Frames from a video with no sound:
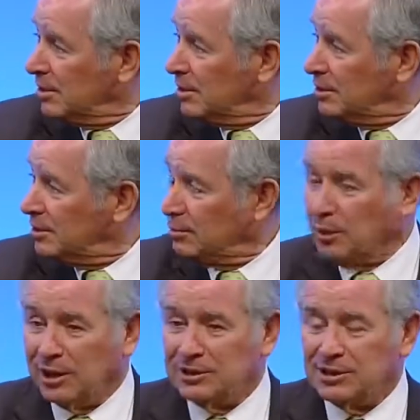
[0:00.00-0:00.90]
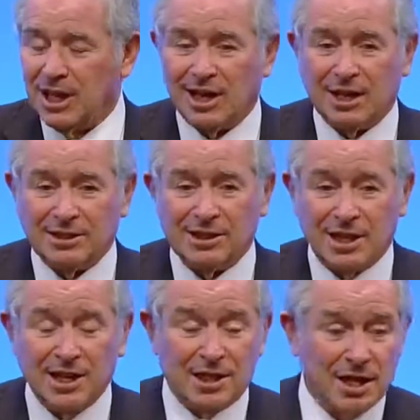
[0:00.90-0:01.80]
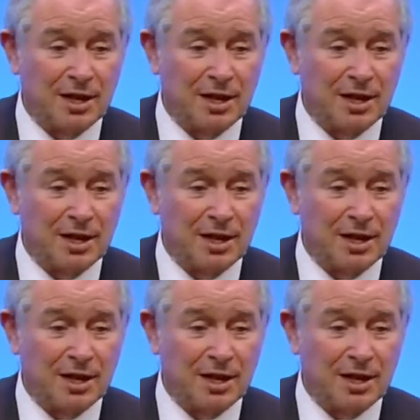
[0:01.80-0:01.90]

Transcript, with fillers: He said, why is that? I said, I think